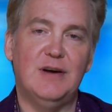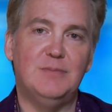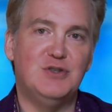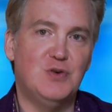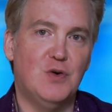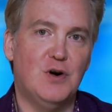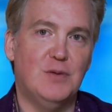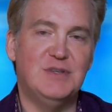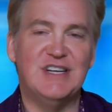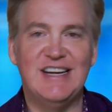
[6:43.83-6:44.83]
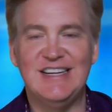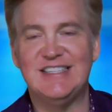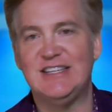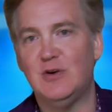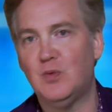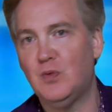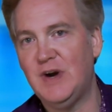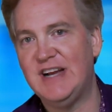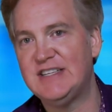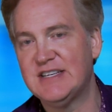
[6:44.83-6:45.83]
absorbs is the
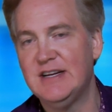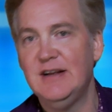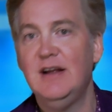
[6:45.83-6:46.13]
risk